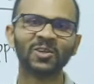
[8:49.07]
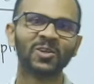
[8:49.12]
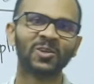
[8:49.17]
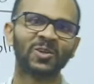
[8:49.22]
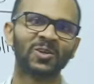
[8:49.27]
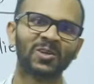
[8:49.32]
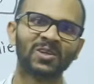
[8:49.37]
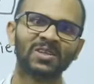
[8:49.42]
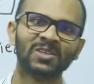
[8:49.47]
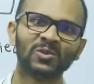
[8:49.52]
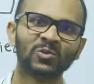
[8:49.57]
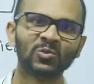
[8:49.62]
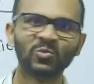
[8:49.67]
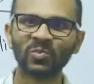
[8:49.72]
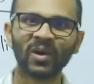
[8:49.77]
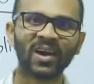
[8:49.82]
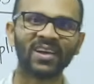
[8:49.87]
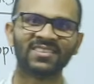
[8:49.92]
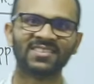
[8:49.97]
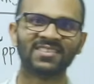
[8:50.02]
two
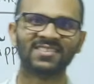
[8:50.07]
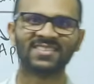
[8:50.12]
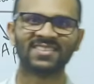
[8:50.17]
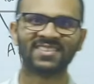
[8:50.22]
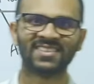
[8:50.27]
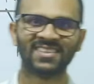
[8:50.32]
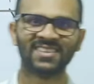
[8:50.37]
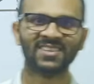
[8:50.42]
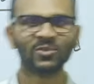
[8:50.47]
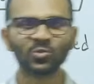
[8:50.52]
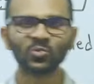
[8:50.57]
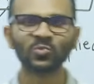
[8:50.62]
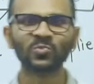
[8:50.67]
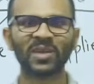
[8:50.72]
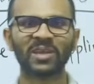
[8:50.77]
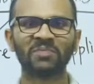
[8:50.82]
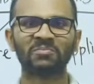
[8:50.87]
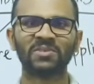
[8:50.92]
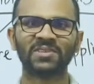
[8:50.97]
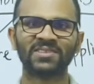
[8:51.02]
parts, two
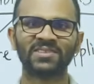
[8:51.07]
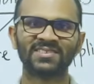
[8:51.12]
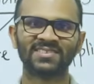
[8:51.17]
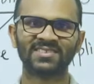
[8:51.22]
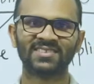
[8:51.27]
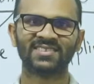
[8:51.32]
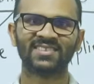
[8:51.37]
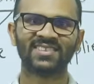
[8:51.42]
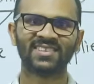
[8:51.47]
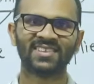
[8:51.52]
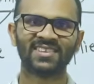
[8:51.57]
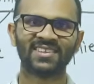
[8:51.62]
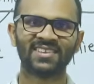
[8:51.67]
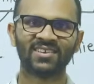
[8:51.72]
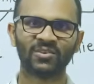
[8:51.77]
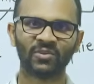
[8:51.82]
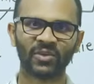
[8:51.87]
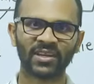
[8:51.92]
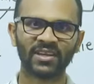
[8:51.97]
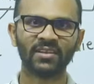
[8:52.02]
papers,
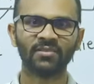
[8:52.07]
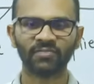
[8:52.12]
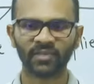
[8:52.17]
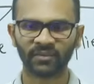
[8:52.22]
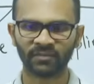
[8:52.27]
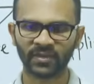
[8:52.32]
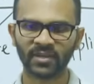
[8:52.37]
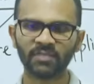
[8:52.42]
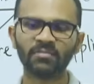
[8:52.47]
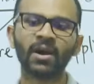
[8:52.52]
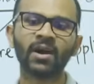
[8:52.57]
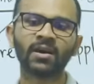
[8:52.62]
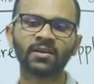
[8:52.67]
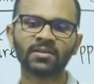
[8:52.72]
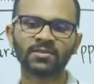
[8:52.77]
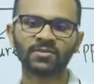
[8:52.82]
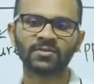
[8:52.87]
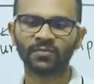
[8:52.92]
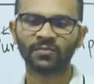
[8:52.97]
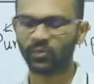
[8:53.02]
right? 50 marks
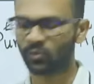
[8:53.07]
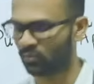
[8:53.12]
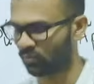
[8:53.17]
for